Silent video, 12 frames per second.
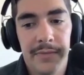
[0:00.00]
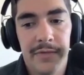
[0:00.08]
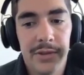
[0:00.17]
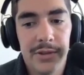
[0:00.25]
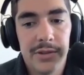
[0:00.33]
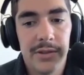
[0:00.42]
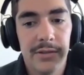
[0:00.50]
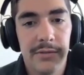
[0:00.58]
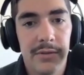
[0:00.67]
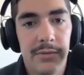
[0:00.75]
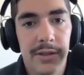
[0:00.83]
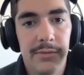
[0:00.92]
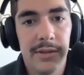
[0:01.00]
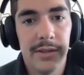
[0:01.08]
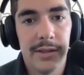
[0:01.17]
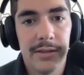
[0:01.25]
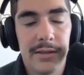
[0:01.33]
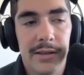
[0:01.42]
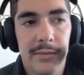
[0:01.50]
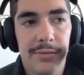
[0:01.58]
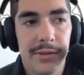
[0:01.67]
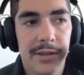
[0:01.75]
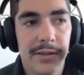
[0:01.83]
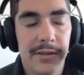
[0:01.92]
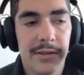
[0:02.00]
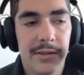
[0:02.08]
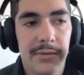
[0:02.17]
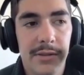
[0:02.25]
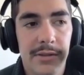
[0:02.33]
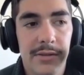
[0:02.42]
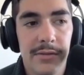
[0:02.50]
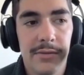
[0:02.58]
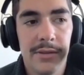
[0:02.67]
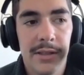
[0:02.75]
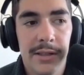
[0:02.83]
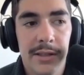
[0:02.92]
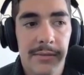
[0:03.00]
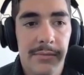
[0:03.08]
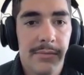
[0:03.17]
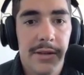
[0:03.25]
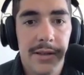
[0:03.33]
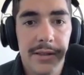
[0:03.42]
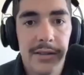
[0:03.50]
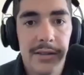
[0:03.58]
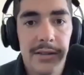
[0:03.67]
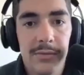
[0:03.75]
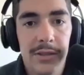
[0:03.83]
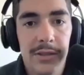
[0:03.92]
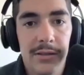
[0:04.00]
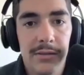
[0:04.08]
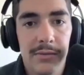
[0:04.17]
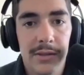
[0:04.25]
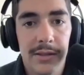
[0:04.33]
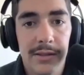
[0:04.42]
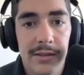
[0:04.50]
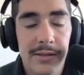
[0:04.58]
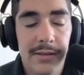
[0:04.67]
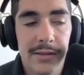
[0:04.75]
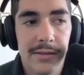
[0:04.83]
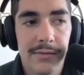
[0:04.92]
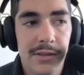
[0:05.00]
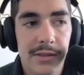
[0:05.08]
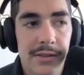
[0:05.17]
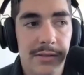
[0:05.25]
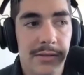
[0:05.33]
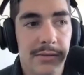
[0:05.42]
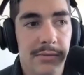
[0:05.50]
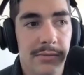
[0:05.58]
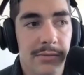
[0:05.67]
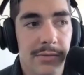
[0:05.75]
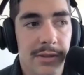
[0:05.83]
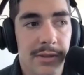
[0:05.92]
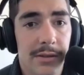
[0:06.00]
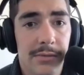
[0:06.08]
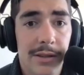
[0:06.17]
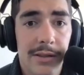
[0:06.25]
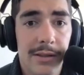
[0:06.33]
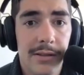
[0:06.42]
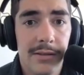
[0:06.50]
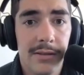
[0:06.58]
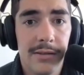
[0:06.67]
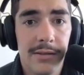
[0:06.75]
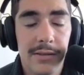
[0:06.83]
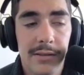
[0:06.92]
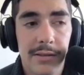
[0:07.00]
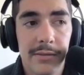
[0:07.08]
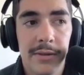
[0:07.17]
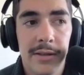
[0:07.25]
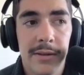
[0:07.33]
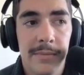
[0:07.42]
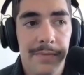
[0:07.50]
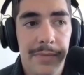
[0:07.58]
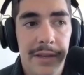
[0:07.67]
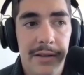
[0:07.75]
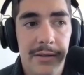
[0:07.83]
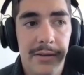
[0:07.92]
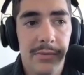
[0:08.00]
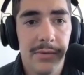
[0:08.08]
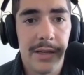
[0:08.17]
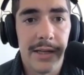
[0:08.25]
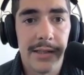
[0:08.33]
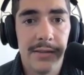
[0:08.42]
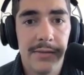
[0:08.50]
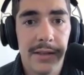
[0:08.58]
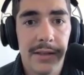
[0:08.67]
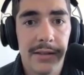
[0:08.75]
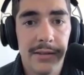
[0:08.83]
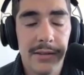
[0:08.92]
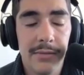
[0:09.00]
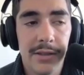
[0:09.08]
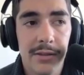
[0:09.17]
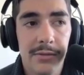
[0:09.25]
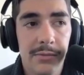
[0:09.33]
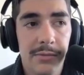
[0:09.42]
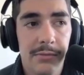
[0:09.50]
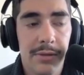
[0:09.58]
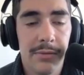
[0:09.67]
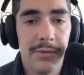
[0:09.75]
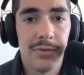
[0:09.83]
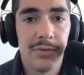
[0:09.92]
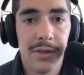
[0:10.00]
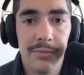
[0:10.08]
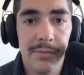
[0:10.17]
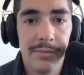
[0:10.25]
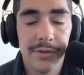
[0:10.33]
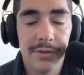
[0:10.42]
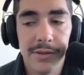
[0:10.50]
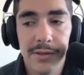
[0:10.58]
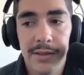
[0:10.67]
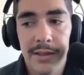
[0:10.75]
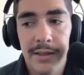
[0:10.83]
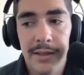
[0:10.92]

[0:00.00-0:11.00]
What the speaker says: function of the way we like to operate. So we do blogging. We discuss every deal really that we lead in detail. We're active in academia. We publish white papers.